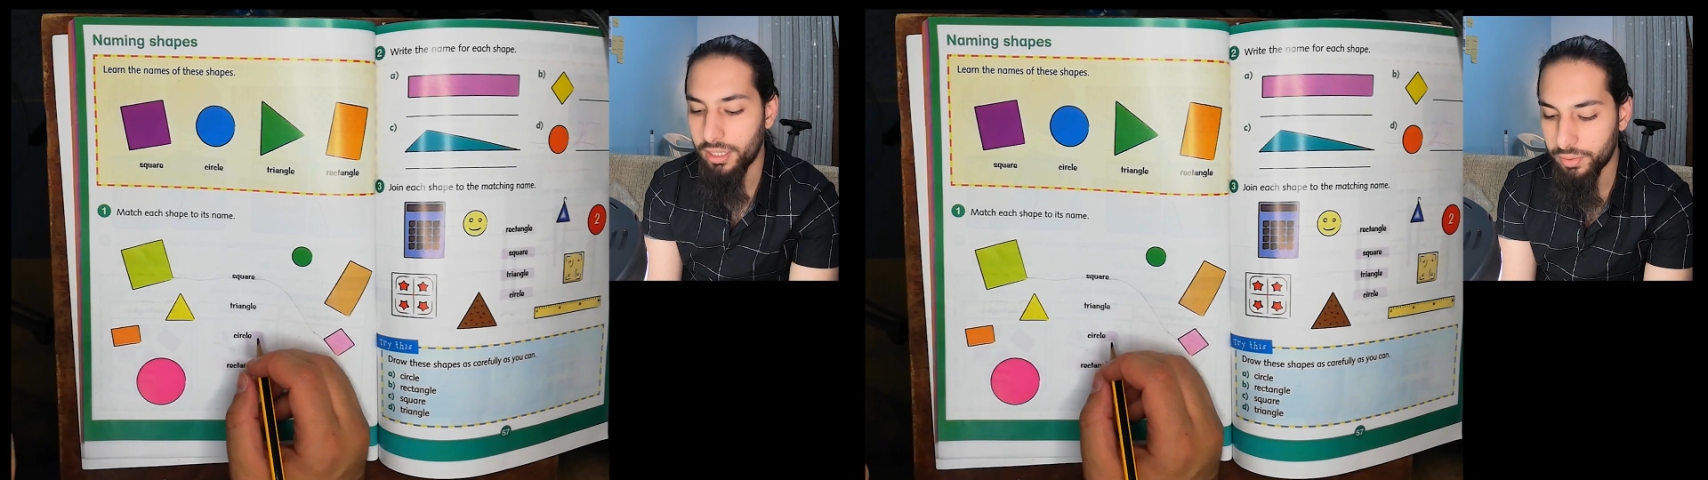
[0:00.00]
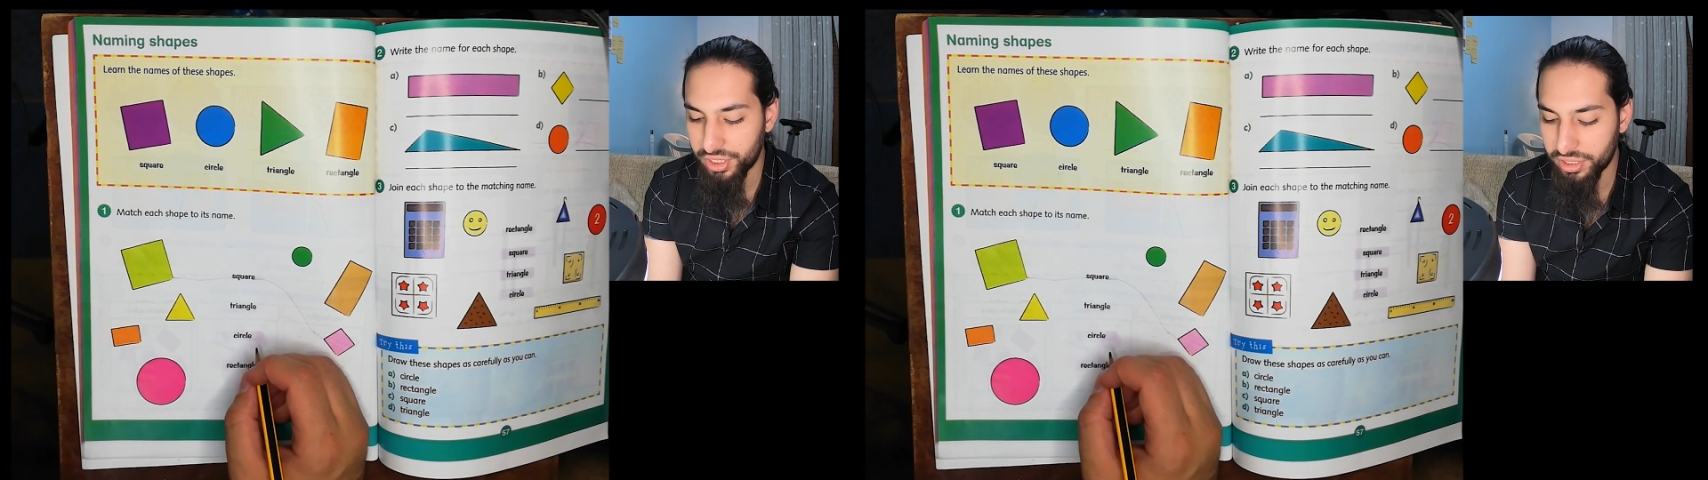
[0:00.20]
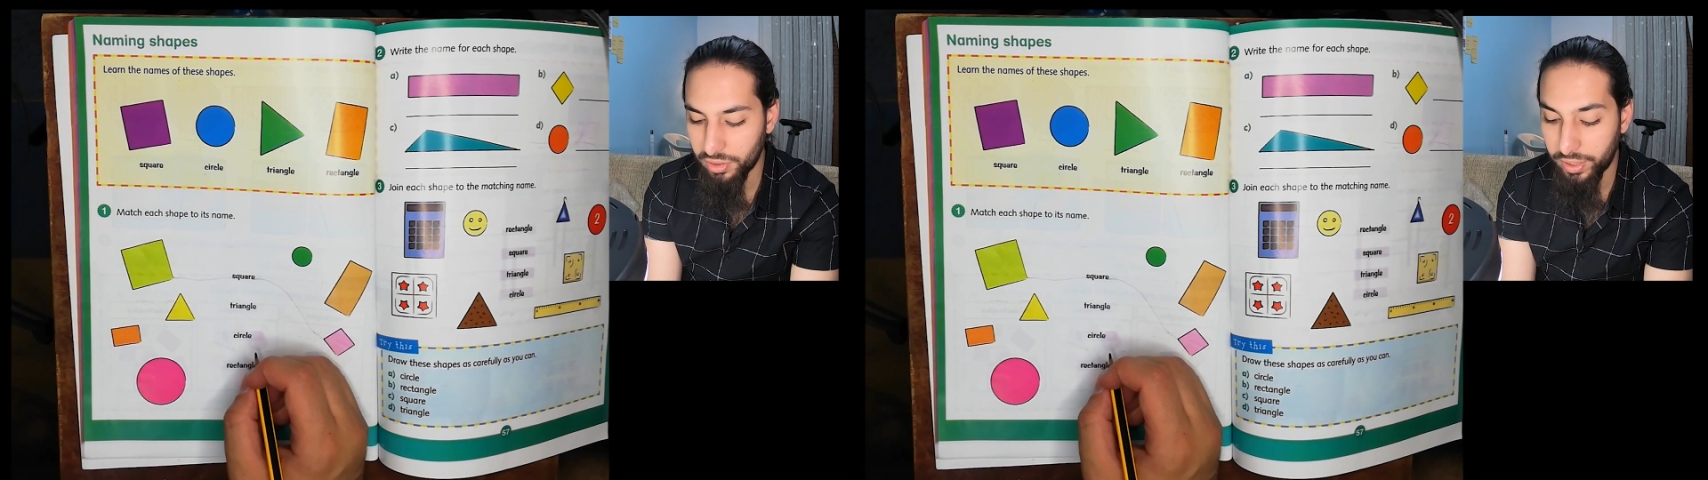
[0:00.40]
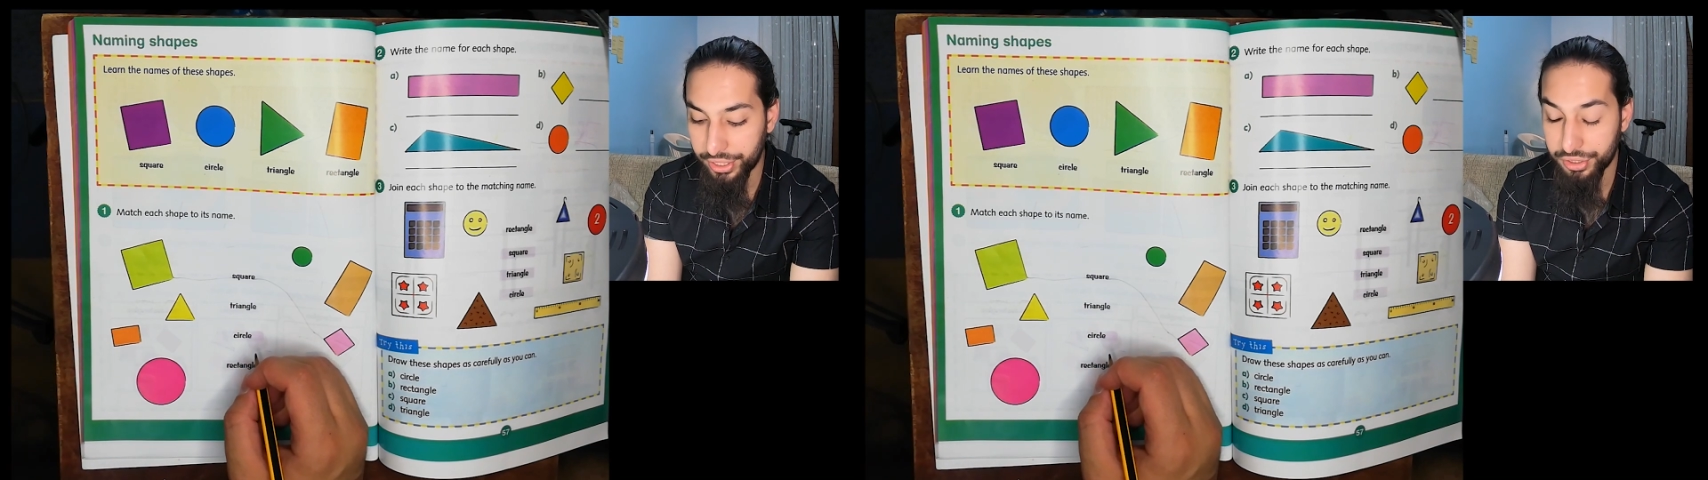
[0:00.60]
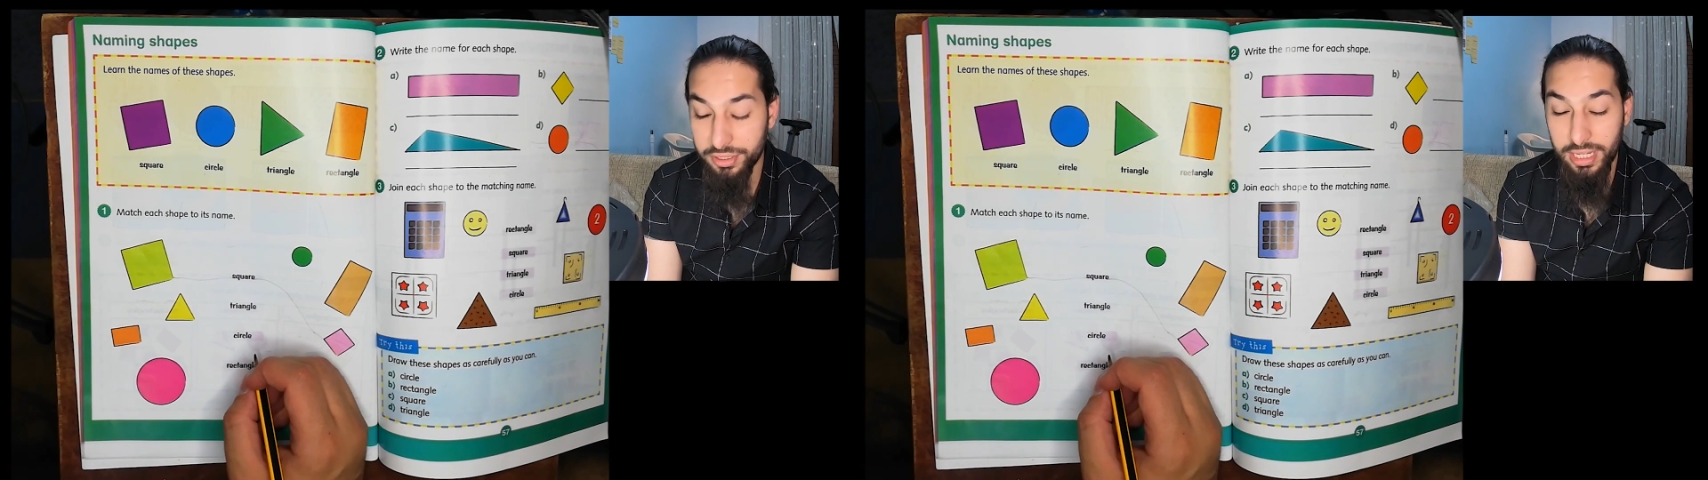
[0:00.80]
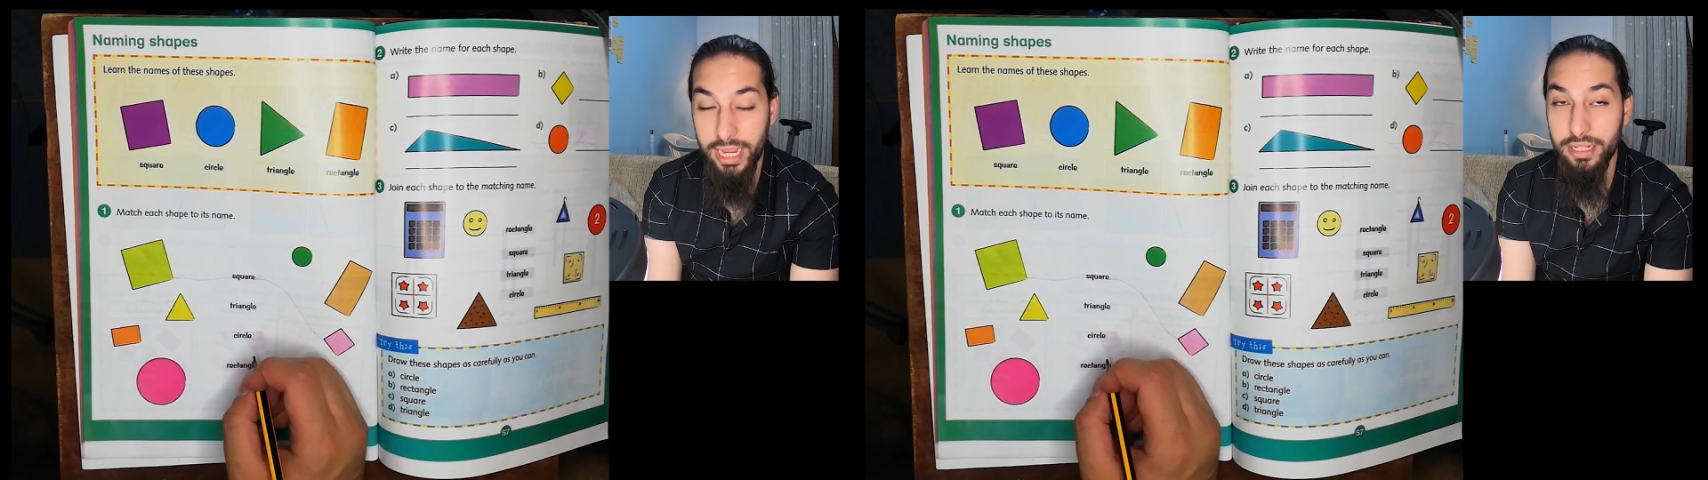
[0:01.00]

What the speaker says: which is the way you should say